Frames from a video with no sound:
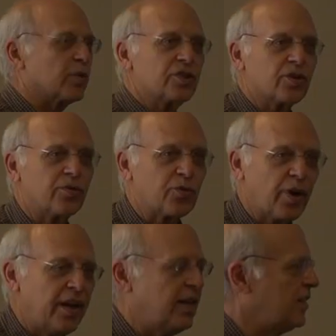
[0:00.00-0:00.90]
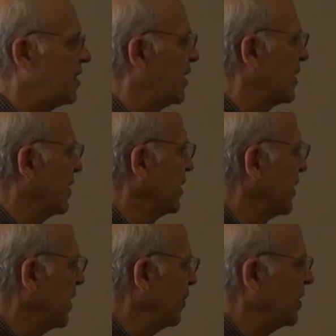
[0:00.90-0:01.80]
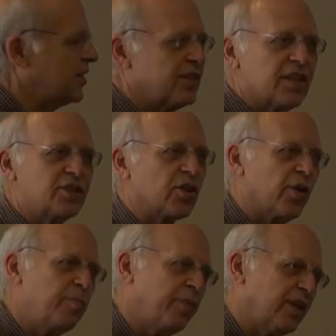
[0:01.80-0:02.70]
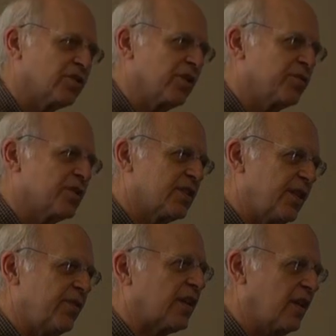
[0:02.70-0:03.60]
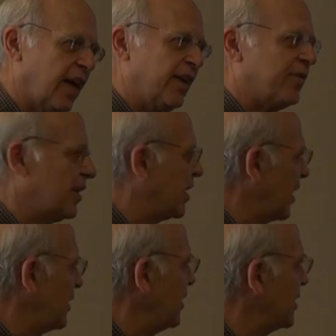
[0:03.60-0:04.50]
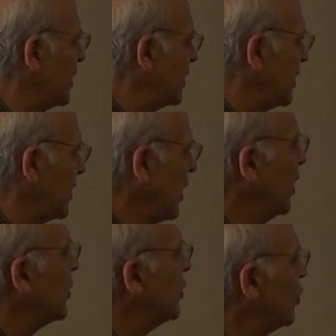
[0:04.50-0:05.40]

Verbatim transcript: Reserve Training Center. I mean, it's just such a great picture of civic life in the nineteen sixties. The